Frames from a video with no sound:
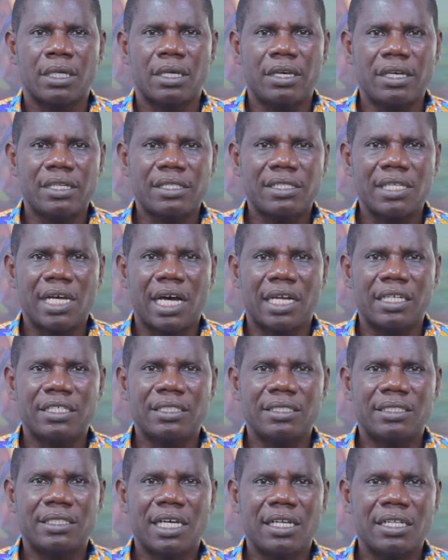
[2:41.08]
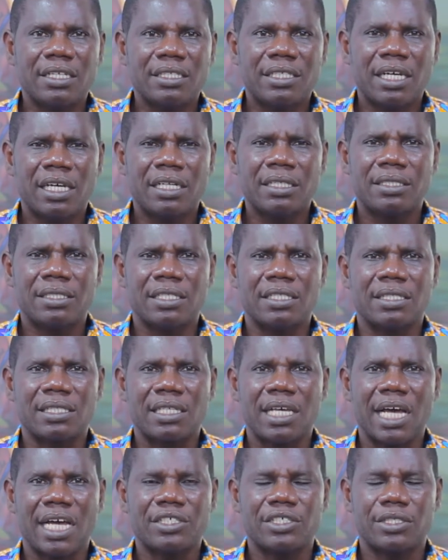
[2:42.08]
is an intelligent
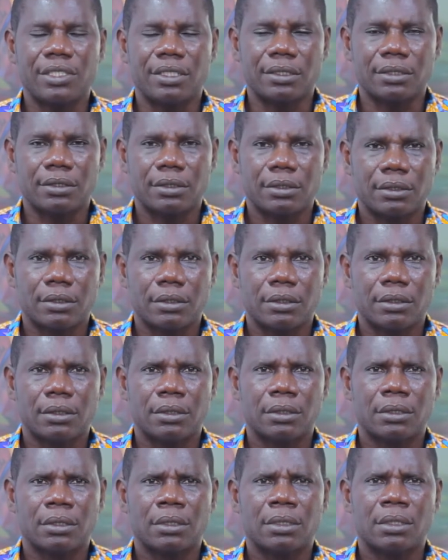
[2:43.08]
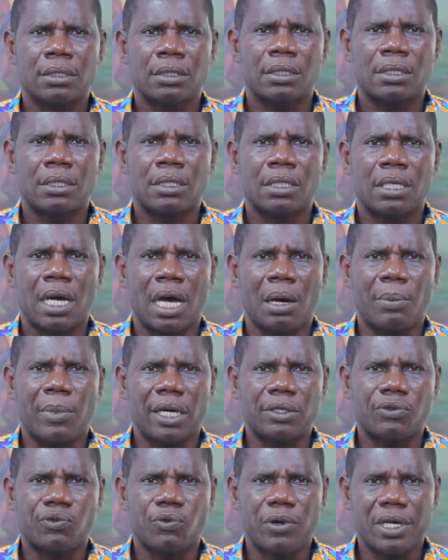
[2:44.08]
discussion
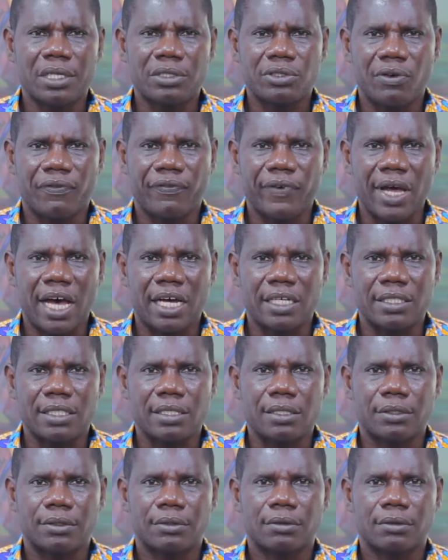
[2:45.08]
about works of art.